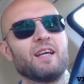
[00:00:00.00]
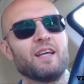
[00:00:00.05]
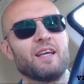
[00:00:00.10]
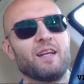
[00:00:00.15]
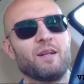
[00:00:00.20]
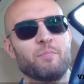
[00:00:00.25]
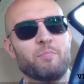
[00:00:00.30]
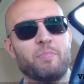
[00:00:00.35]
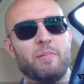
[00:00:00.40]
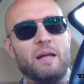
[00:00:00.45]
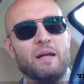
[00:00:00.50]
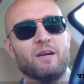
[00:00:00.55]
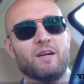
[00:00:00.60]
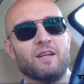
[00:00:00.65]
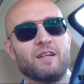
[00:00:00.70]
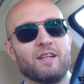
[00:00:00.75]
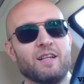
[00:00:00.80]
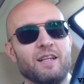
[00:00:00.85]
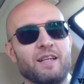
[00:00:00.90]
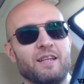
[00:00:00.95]
And
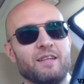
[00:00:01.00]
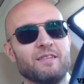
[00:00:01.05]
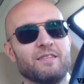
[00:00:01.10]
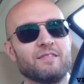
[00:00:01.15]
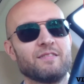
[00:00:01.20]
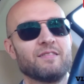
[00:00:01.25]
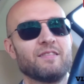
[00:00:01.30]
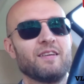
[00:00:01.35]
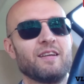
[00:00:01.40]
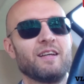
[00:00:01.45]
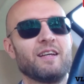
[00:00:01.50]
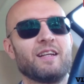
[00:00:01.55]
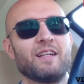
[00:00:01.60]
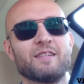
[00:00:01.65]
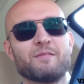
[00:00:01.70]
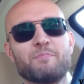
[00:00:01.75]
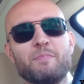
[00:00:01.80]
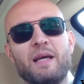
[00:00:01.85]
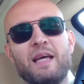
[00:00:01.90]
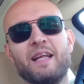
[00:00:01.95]
apparently, it
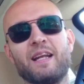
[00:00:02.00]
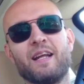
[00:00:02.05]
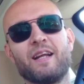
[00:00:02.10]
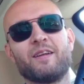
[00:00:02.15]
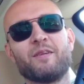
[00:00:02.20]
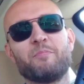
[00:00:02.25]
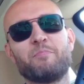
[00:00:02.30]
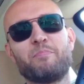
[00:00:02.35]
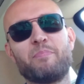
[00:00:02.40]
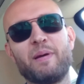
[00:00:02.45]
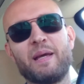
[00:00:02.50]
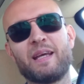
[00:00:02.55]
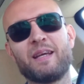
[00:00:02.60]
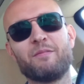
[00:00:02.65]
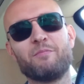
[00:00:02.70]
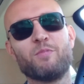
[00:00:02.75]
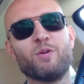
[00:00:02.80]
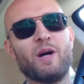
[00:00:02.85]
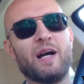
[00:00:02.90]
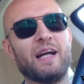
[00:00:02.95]
is made out of pig
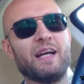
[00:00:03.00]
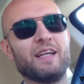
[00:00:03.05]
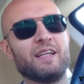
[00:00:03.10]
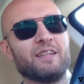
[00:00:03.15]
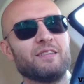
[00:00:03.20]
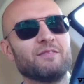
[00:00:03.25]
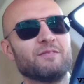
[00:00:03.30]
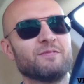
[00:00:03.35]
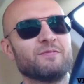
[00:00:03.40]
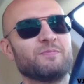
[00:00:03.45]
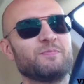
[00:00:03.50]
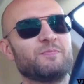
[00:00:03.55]
brain.